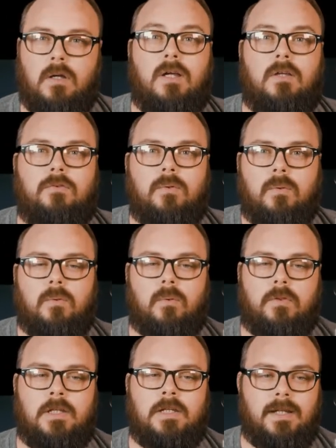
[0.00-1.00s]
So
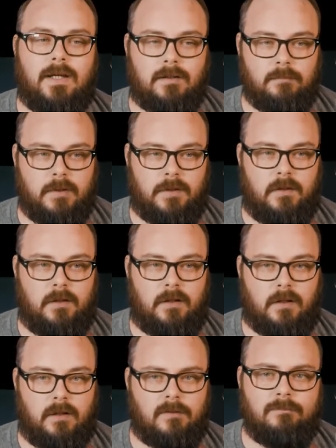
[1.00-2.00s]
the next method
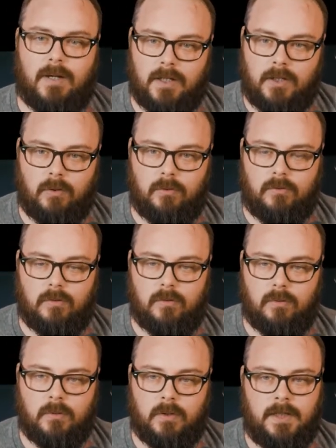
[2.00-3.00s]
is my
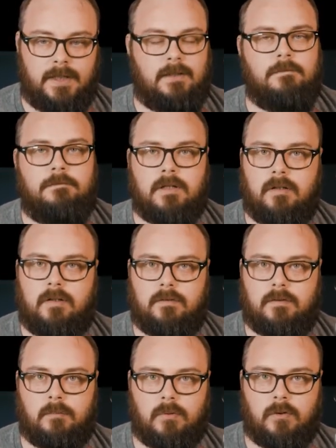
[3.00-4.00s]
go-to. It's very
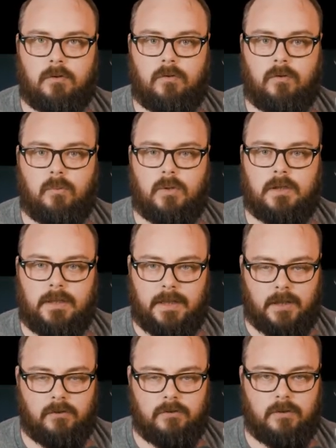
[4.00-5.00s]
similar to what
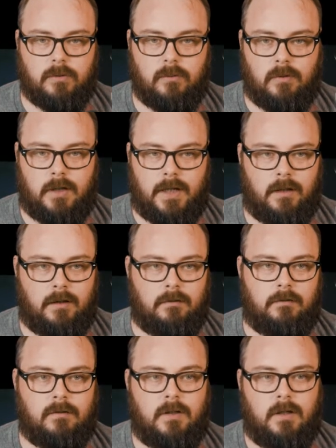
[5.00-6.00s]
Leandro
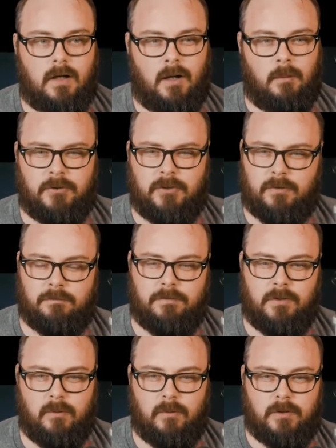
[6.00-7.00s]
has, with just a
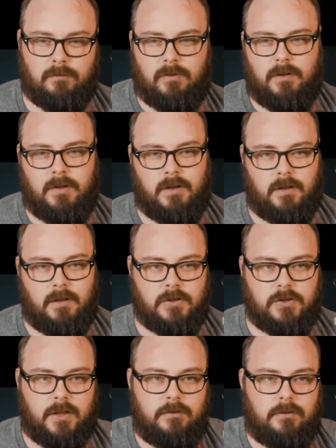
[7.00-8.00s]
few different
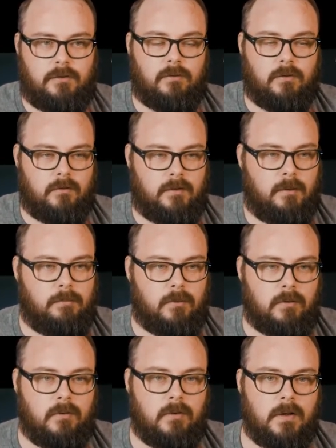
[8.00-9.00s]
changes. For
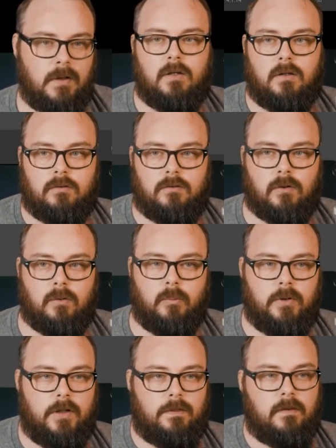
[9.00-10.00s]
example, so
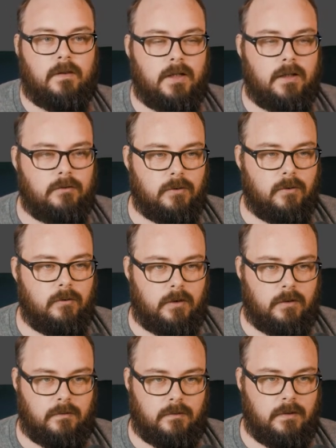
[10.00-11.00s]
with Leandro's, I
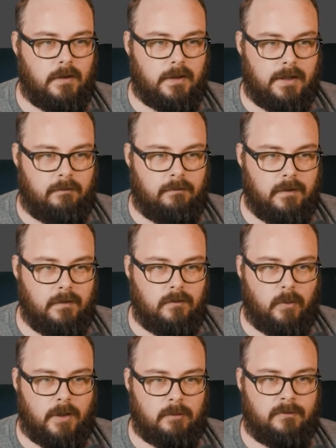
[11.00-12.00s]
can see like I have these 2
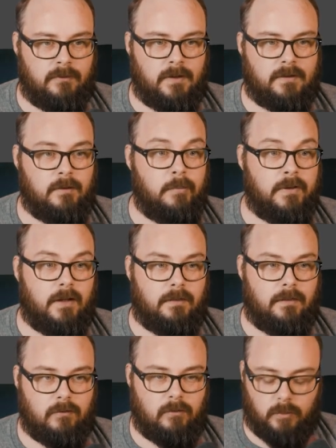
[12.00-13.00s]
items selected, but not
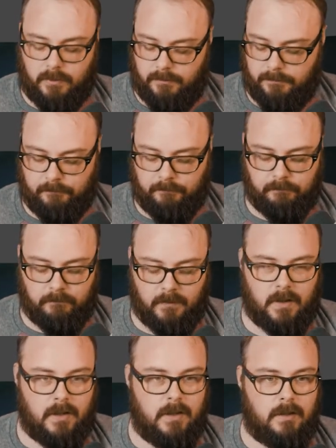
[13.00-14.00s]
this one.
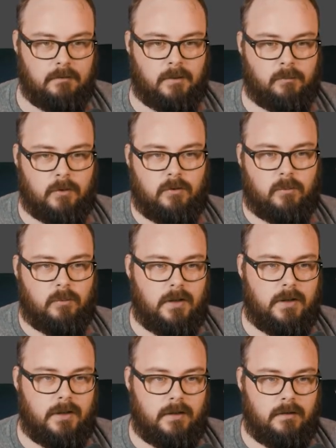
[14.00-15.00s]
If I were to run
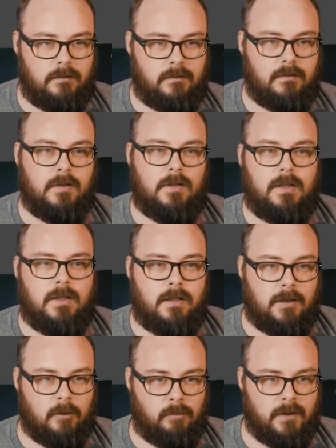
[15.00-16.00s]
his,
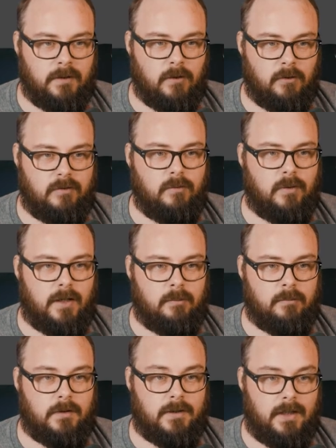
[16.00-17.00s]
it'll bring those 2
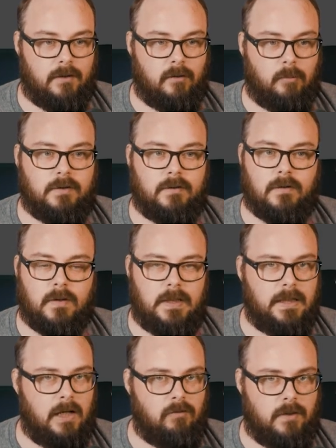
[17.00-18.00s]
items together, but
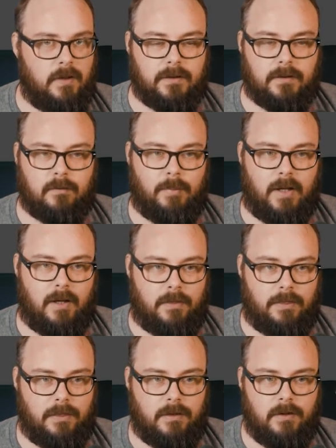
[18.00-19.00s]
deleting everything in its
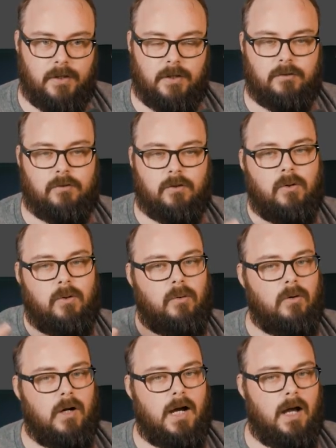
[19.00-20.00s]
path.
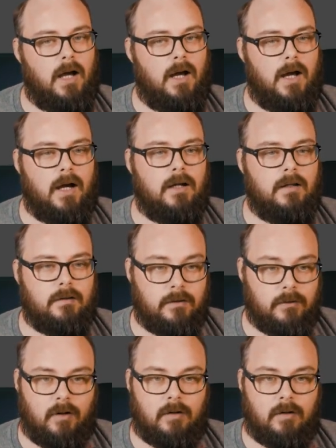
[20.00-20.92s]
So there are